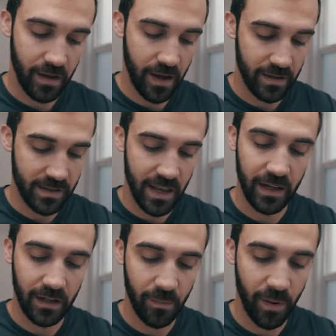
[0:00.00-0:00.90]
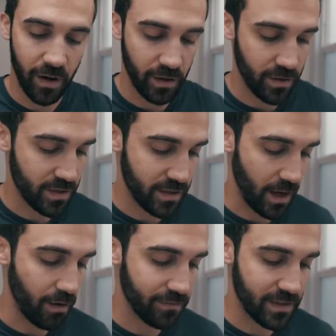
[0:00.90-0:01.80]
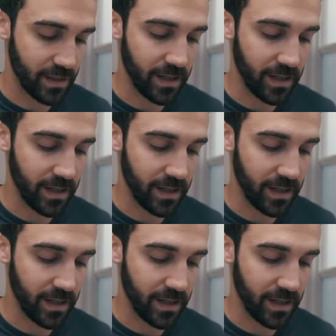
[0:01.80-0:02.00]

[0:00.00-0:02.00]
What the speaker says: has taken it upon herself to